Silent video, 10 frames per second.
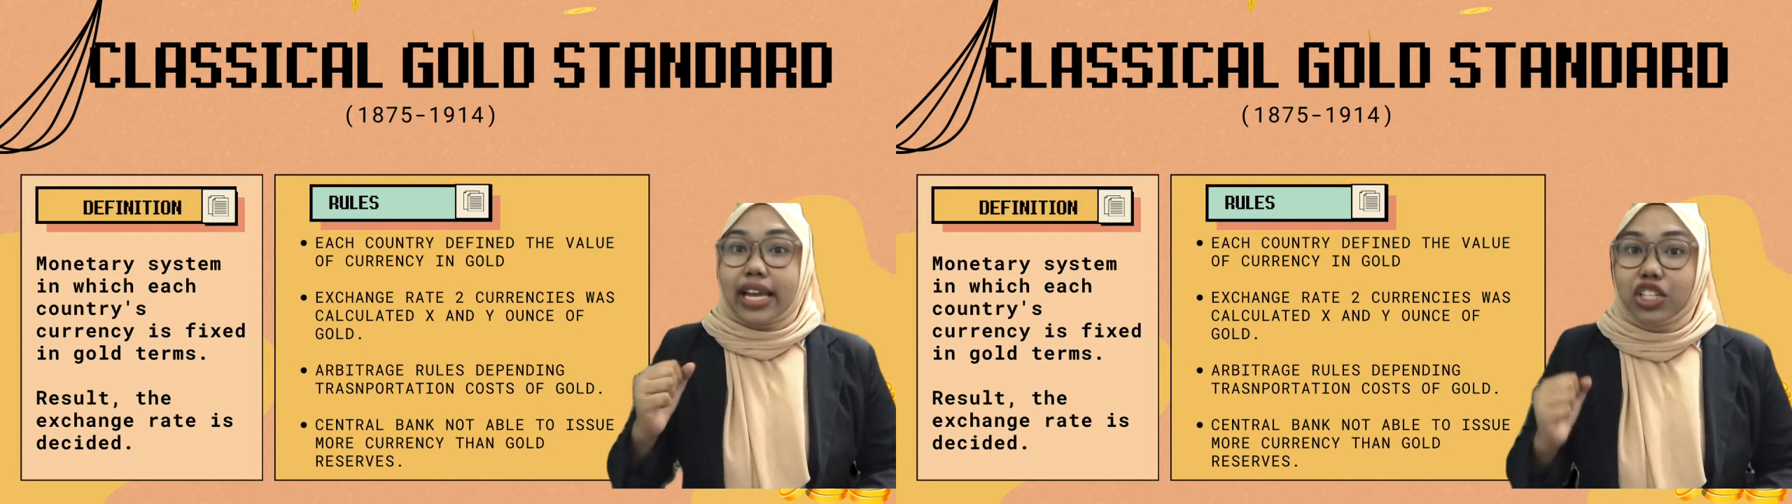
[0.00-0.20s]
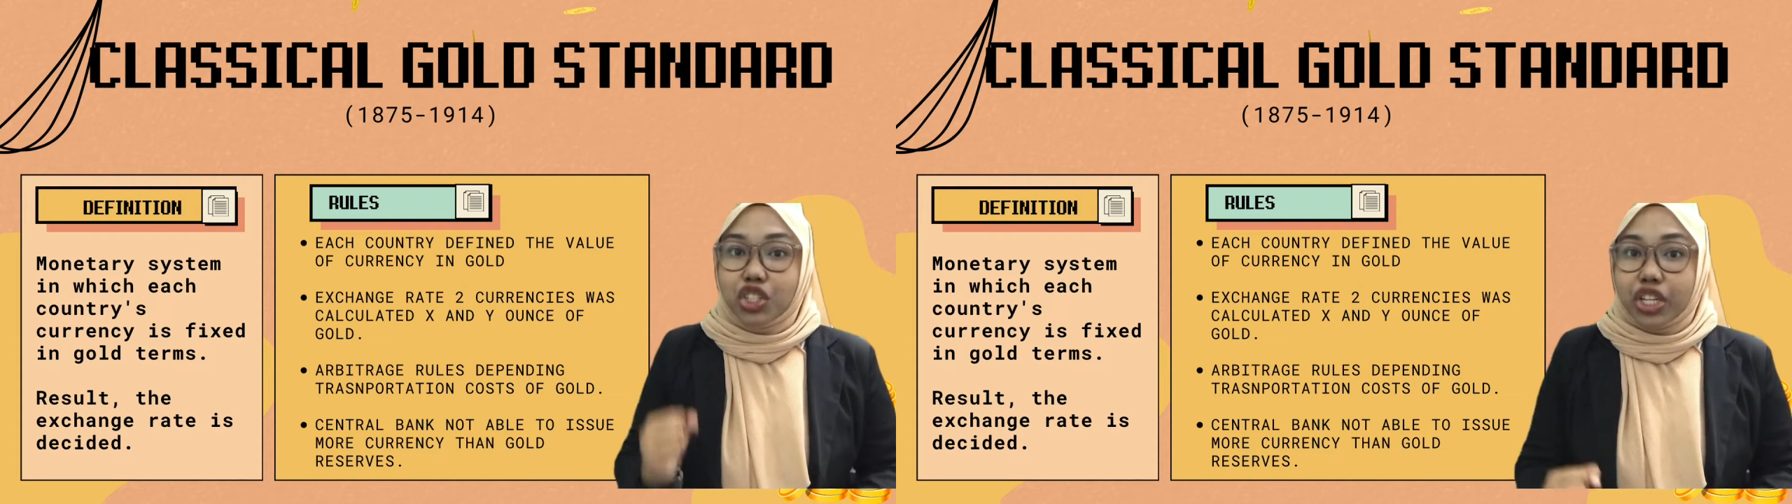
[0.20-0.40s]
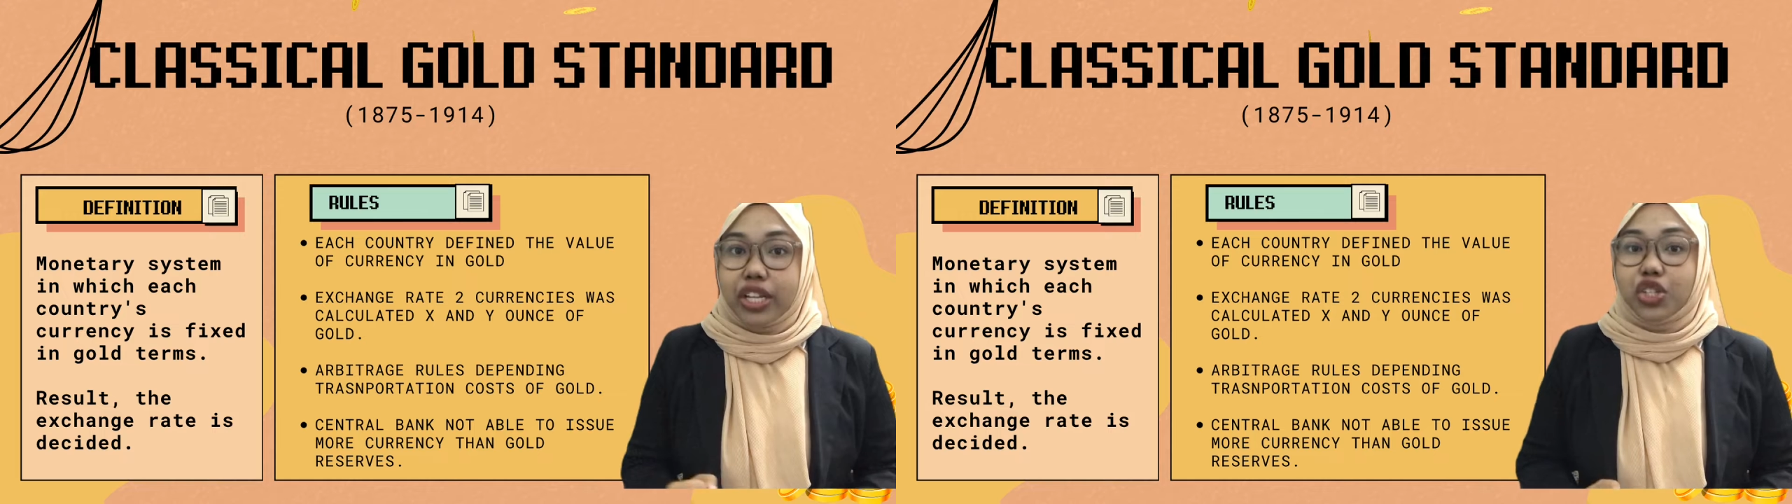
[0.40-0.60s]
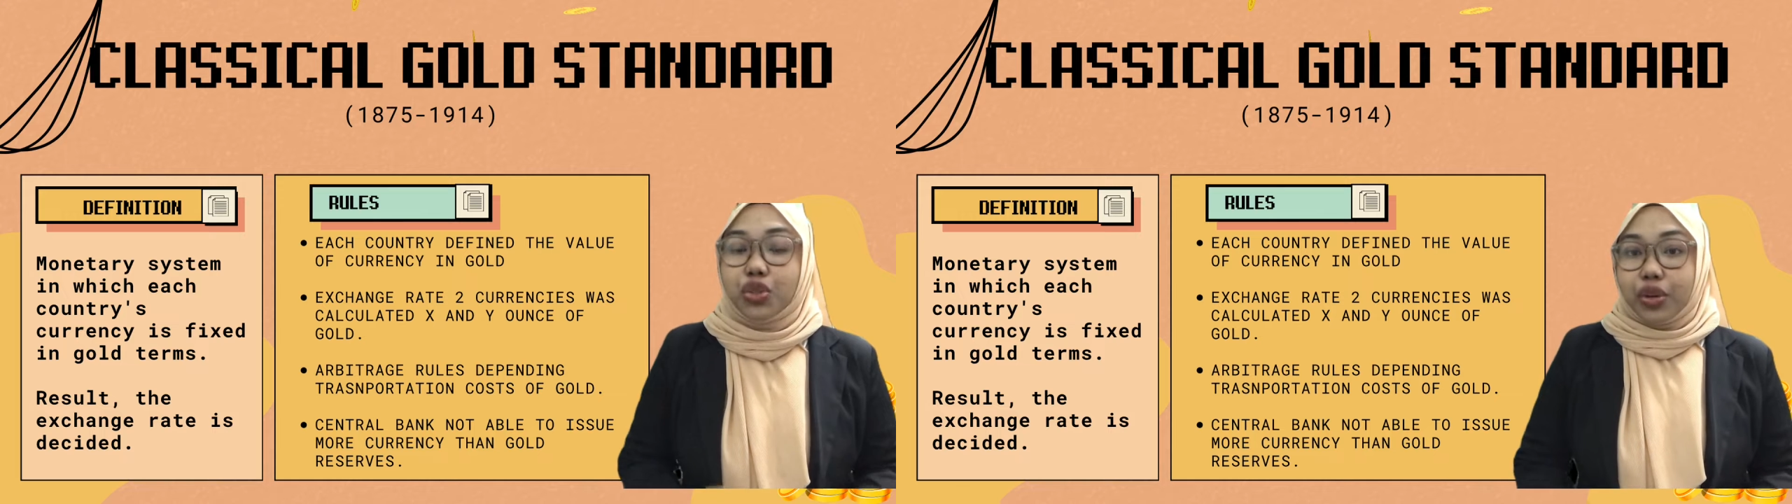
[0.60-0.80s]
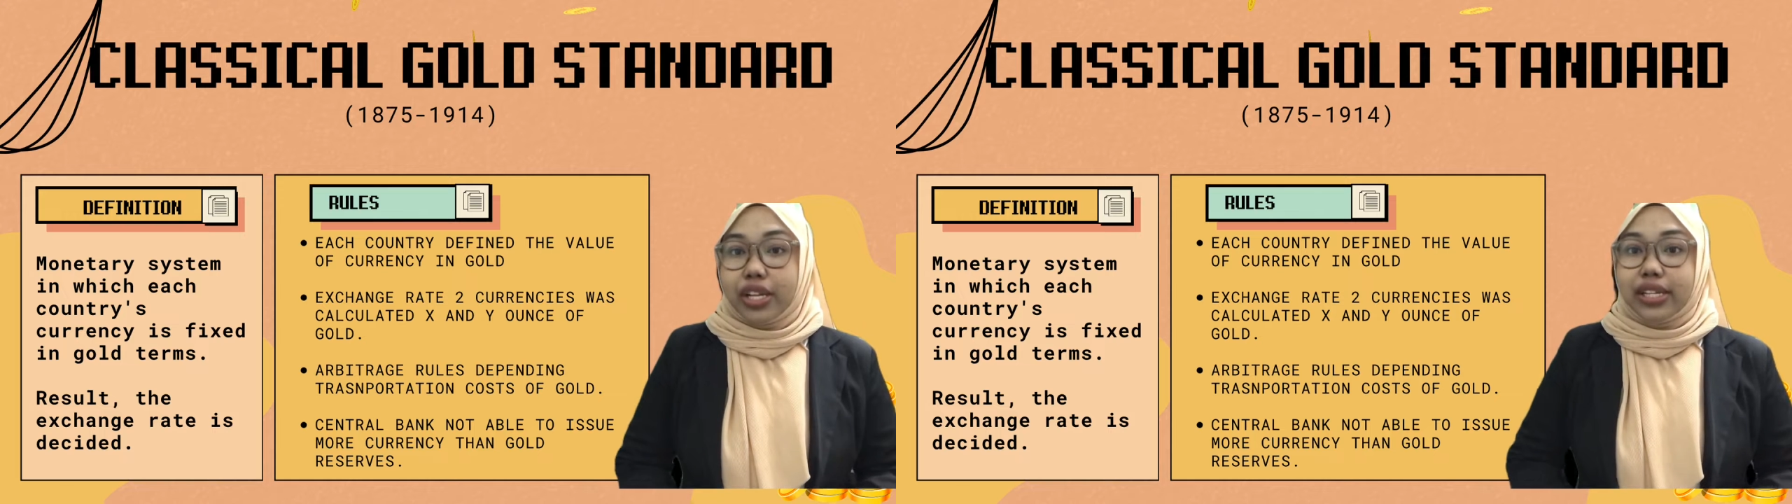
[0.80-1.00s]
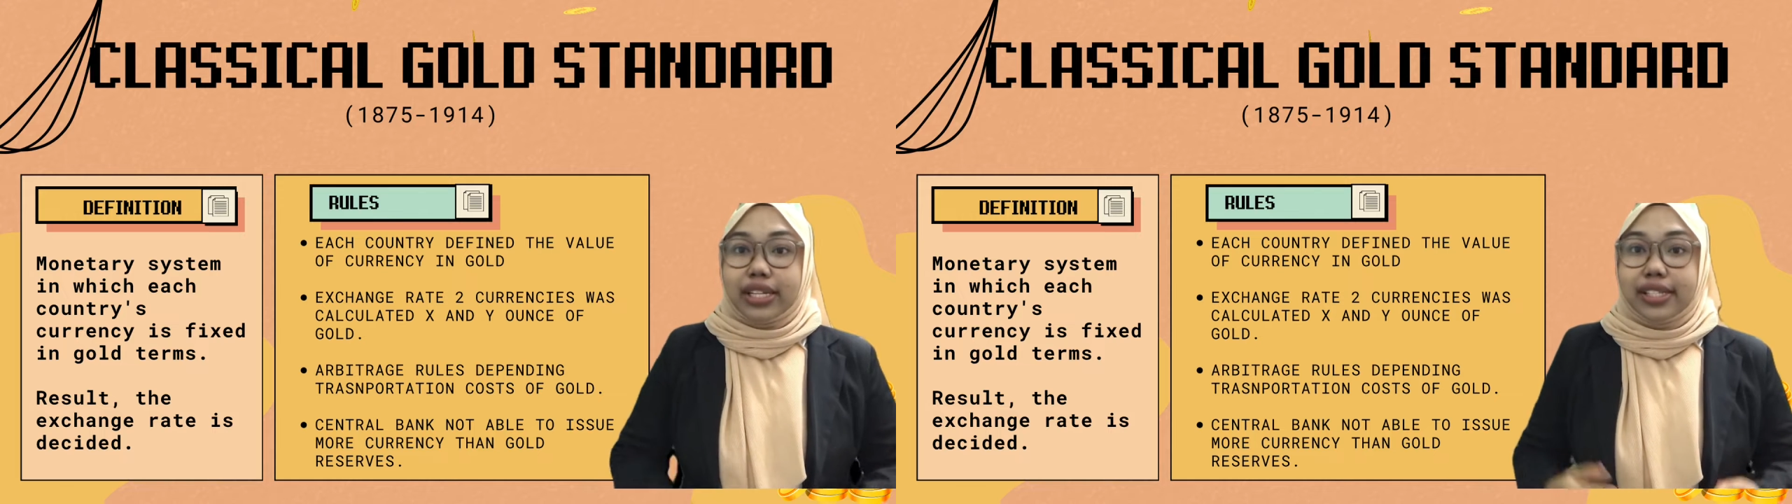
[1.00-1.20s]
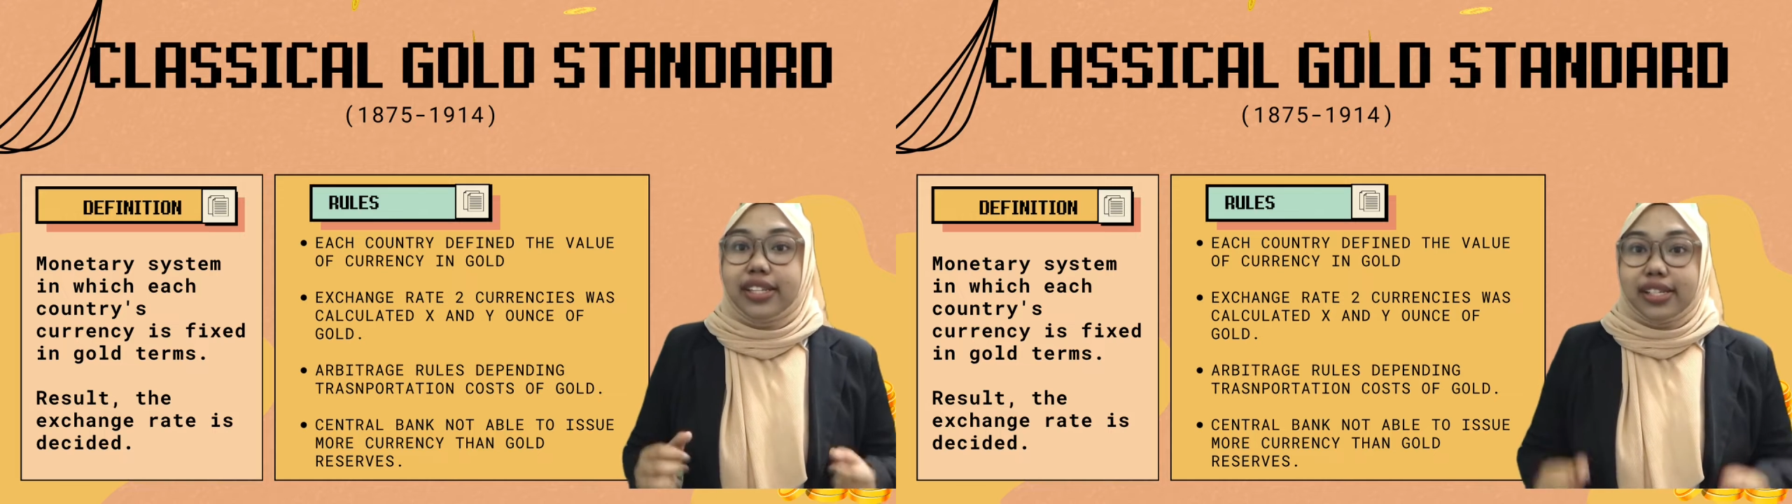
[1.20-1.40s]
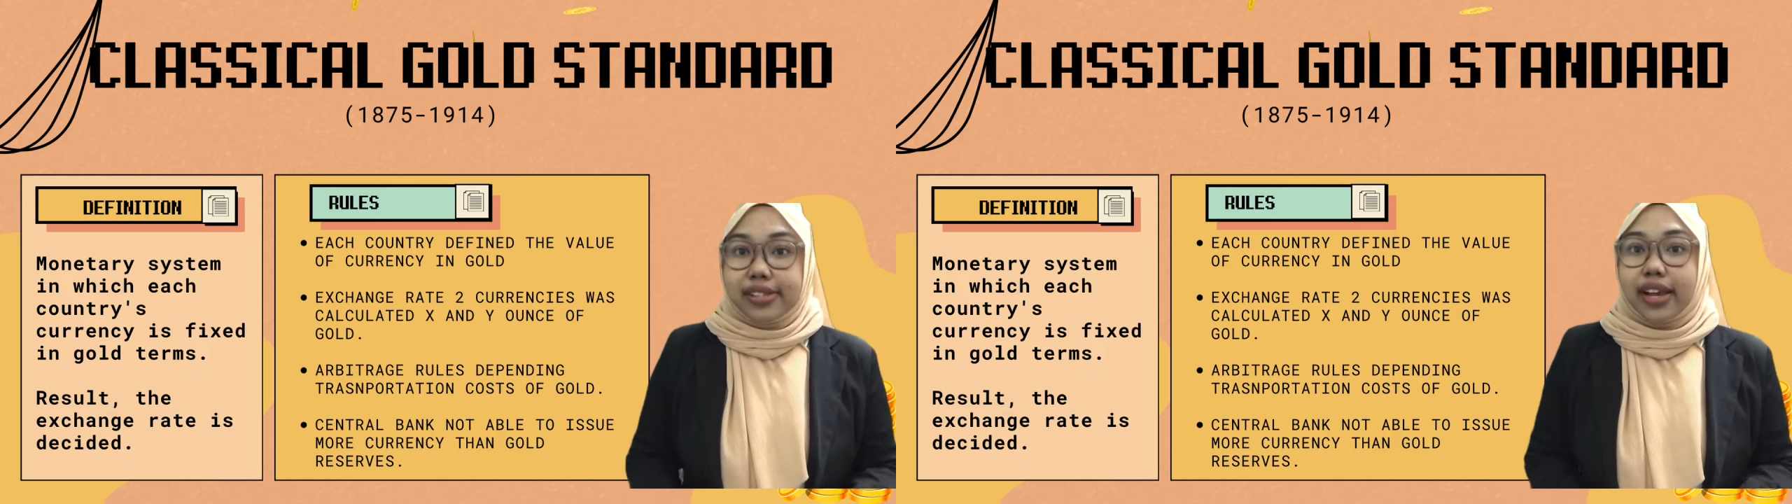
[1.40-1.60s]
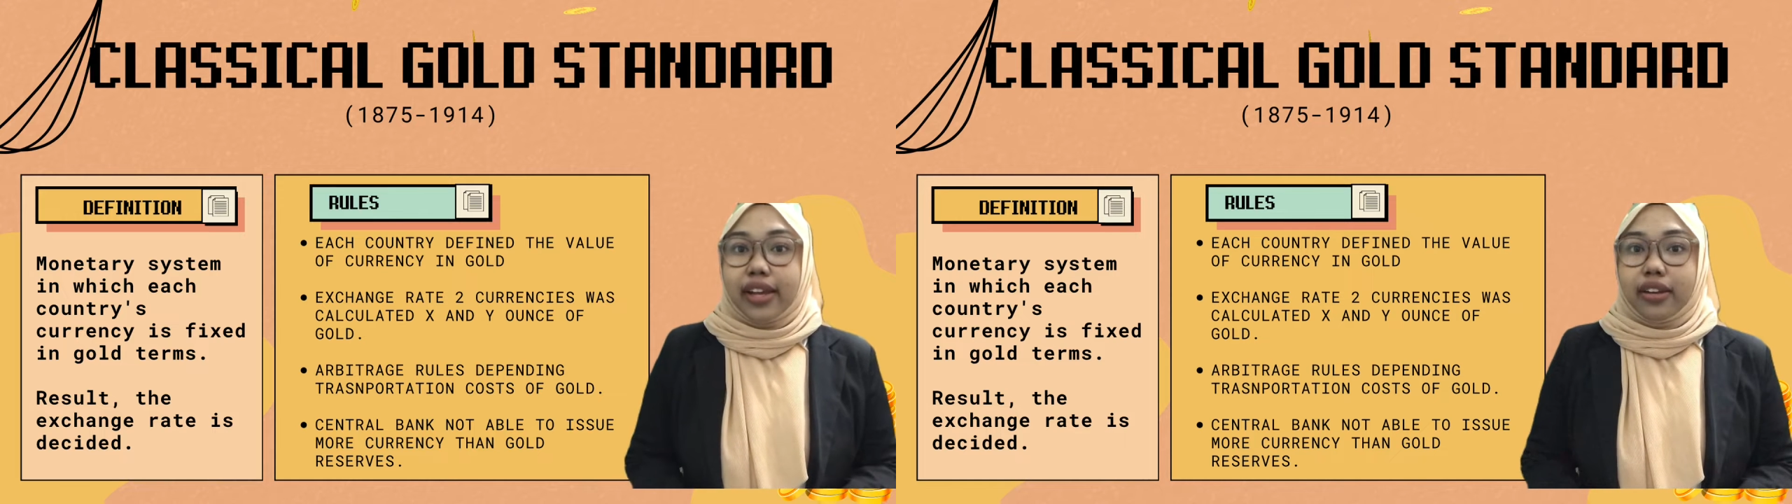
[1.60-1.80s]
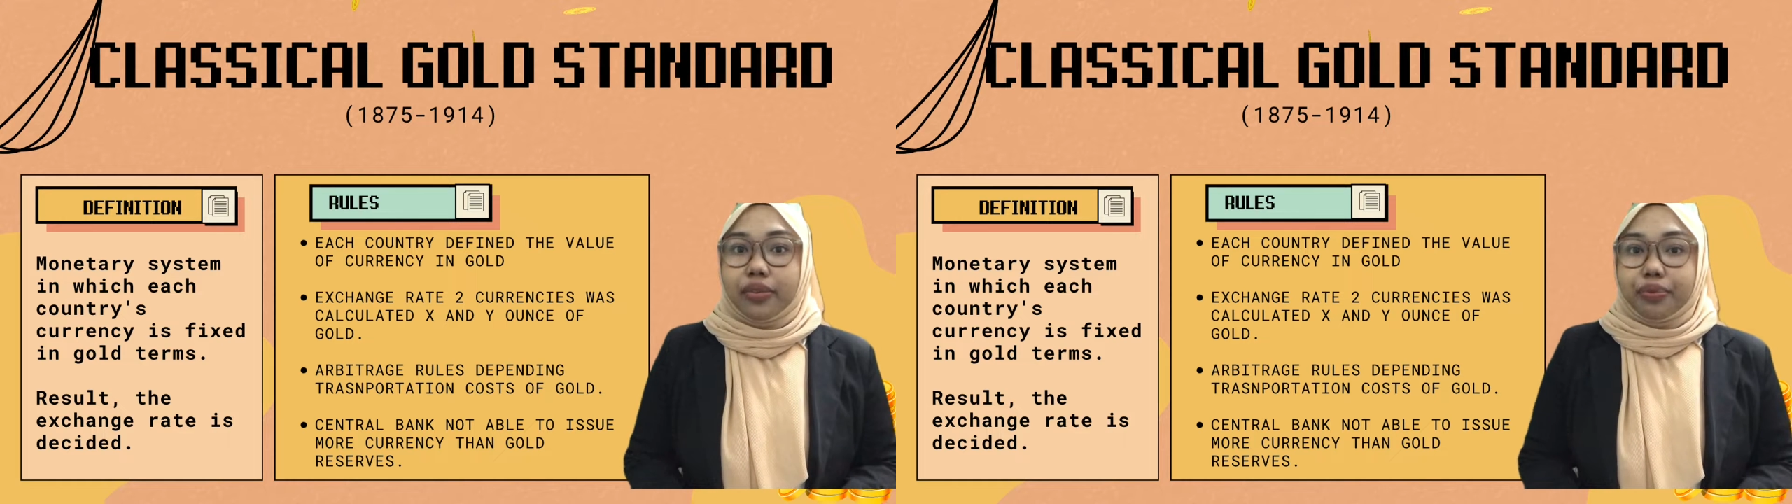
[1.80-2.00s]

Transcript: exchange rate is decided.